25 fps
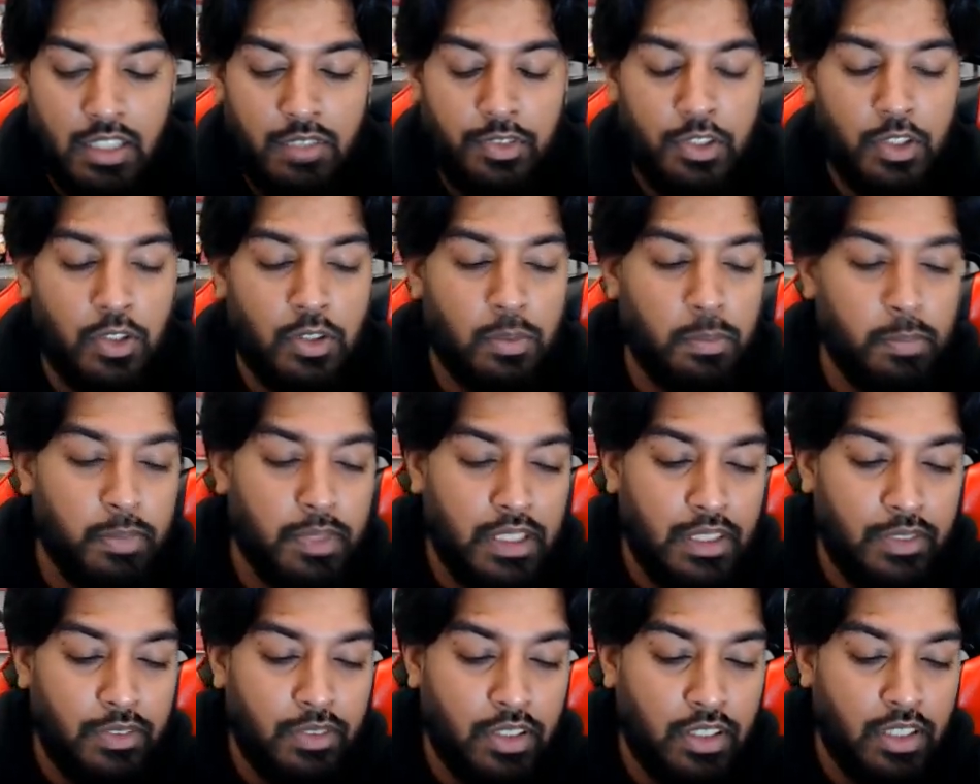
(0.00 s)
And if you don't
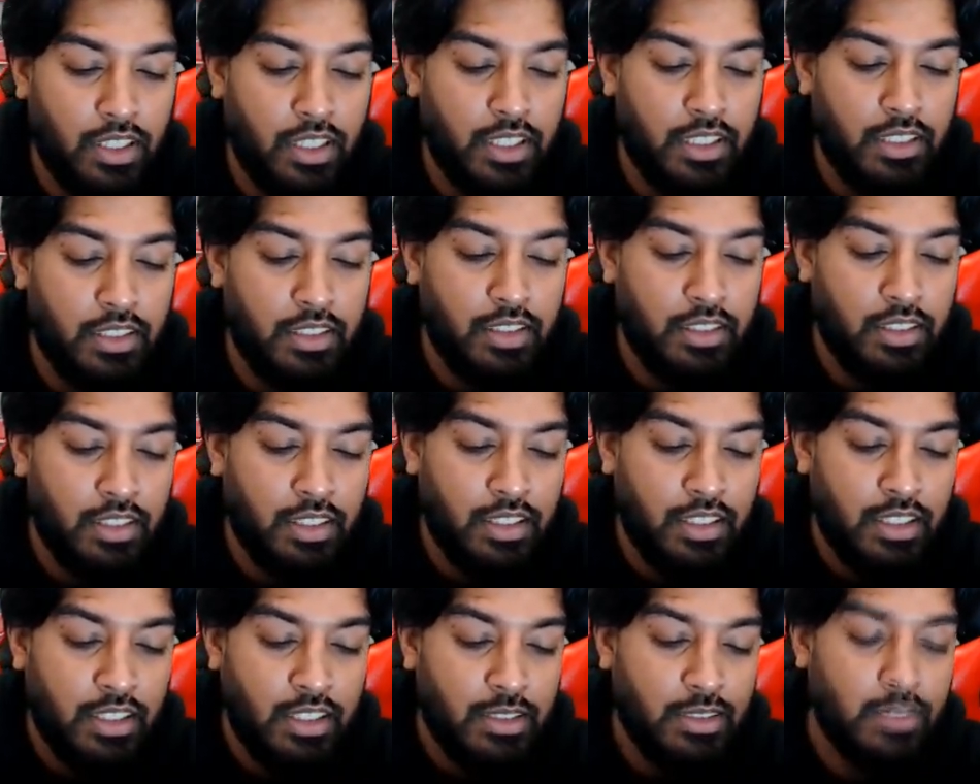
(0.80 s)
believe it or not,
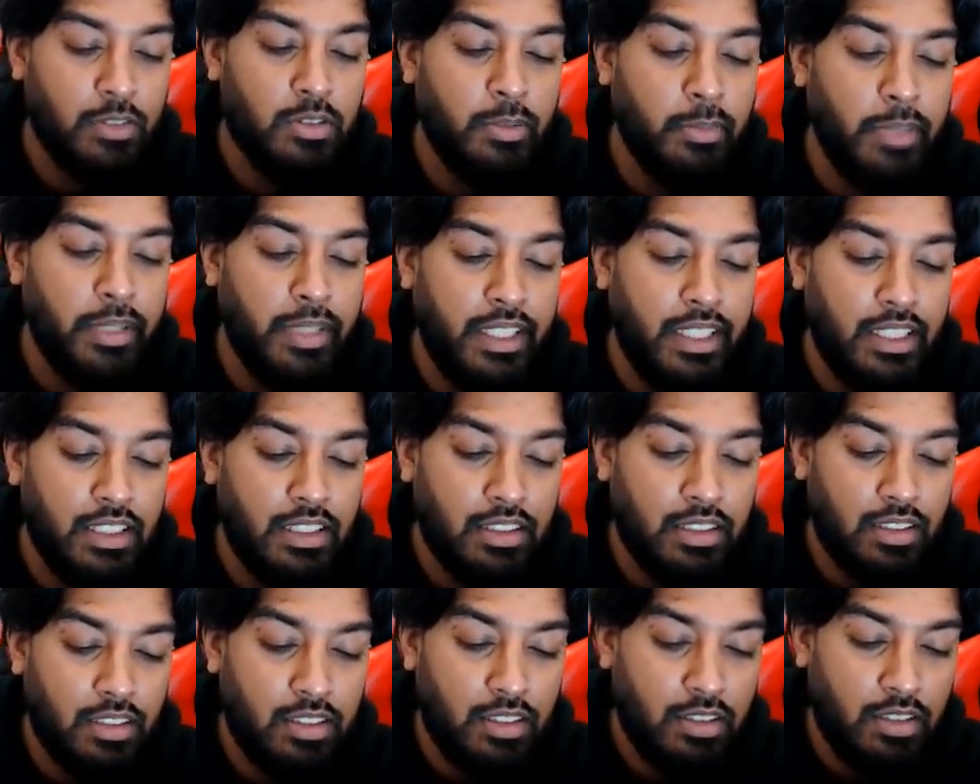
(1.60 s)
the
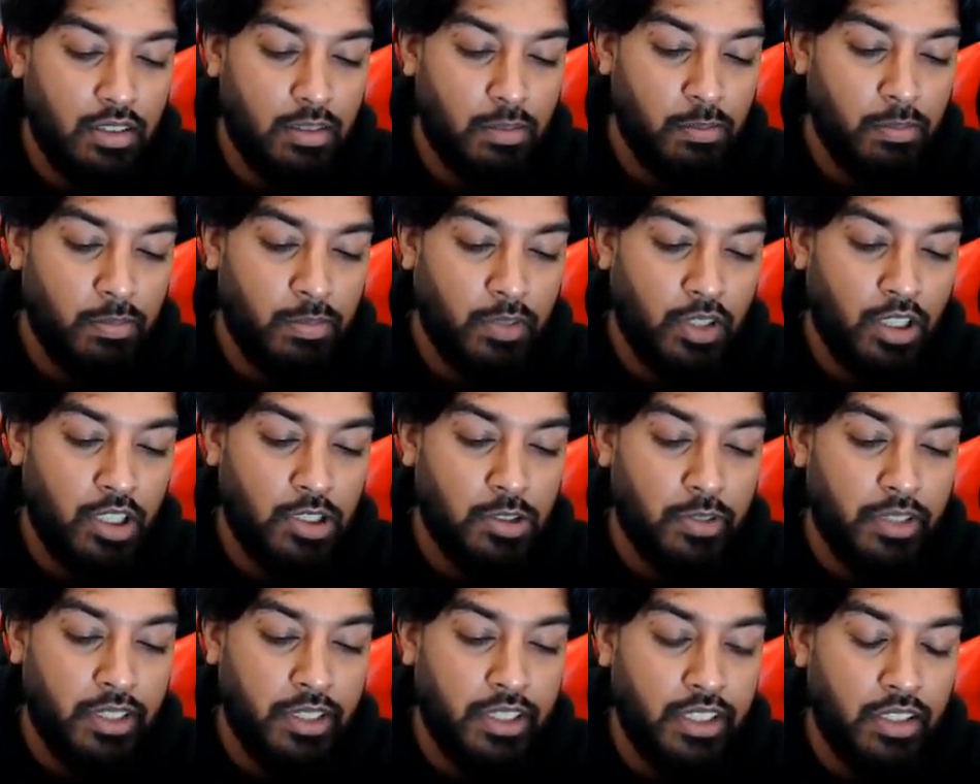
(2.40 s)
remaining
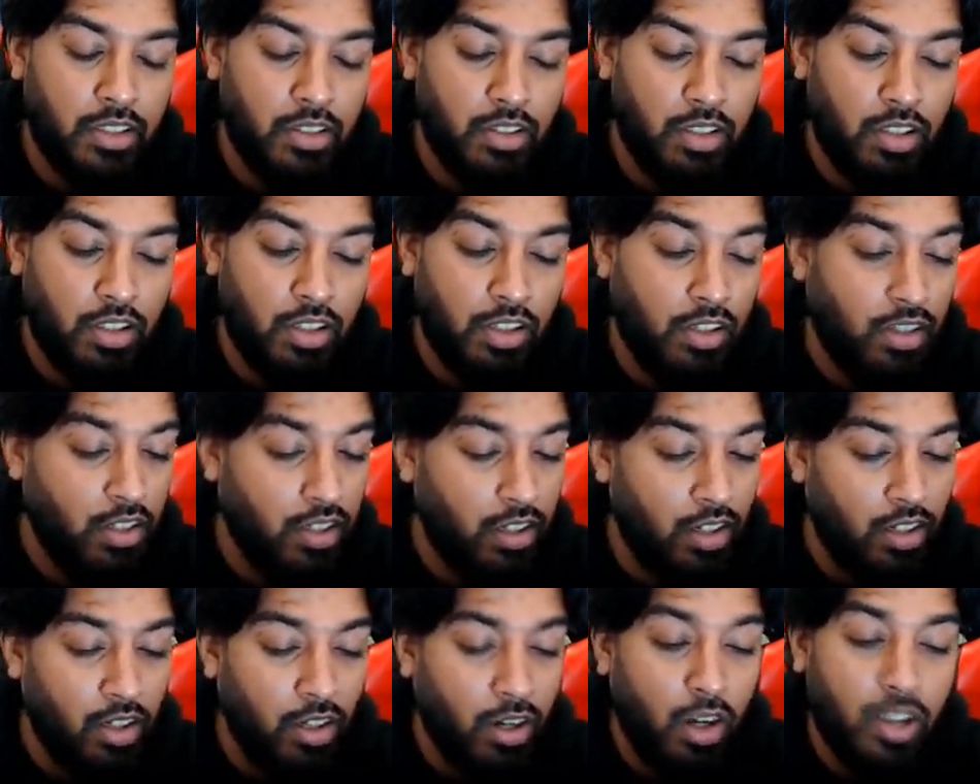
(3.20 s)
cards right here are
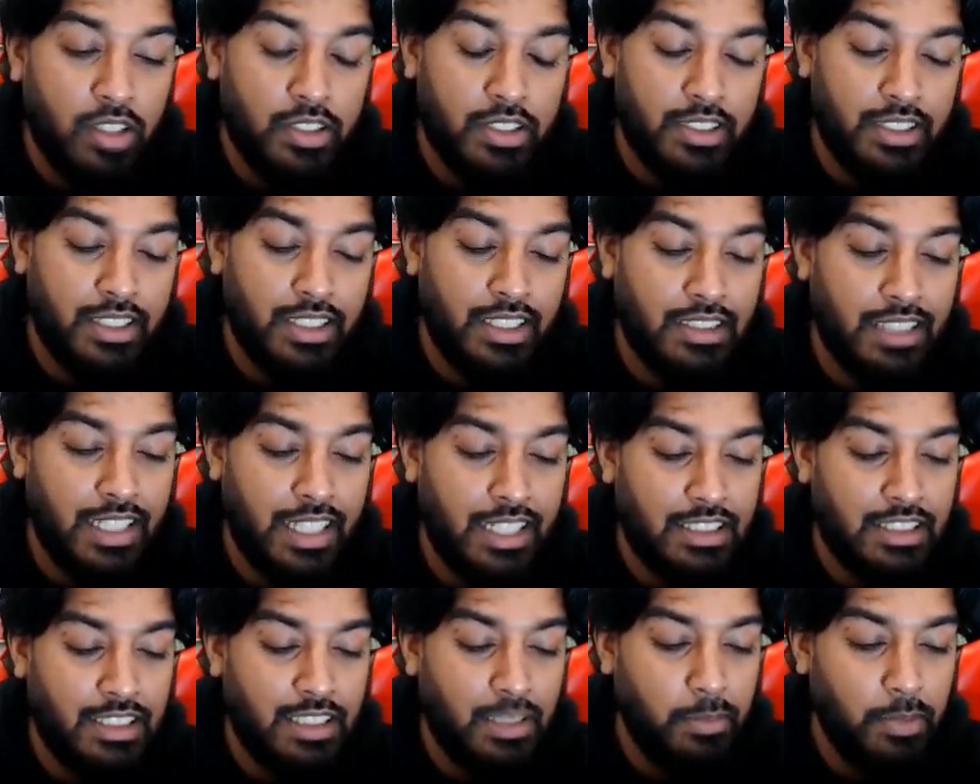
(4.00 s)
all this
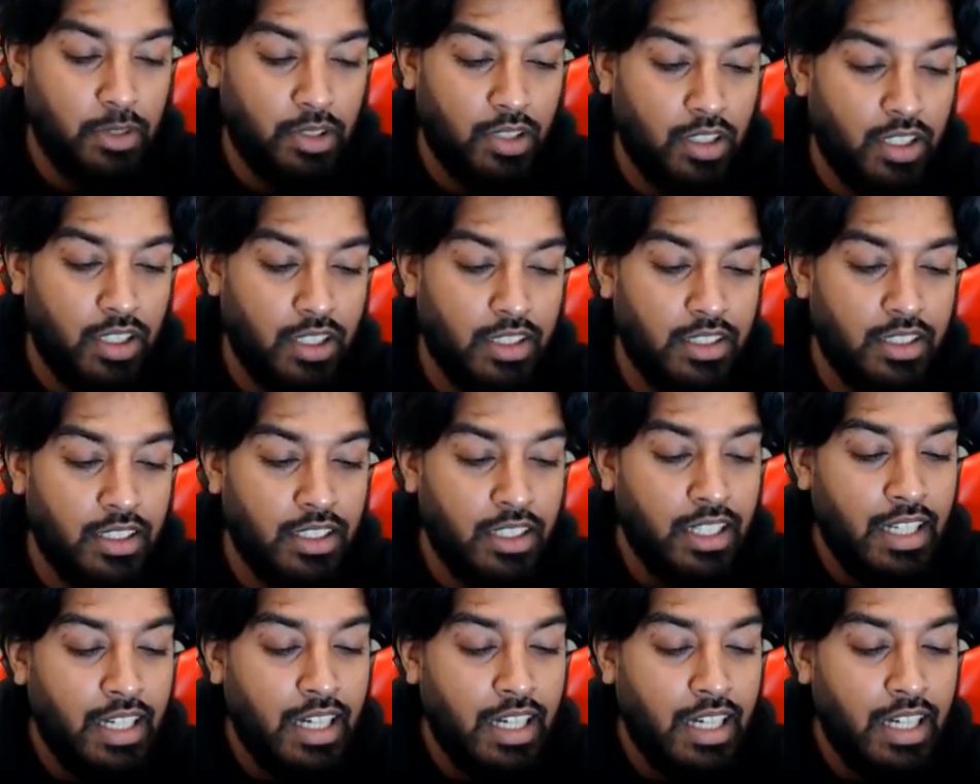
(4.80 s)
exact same card.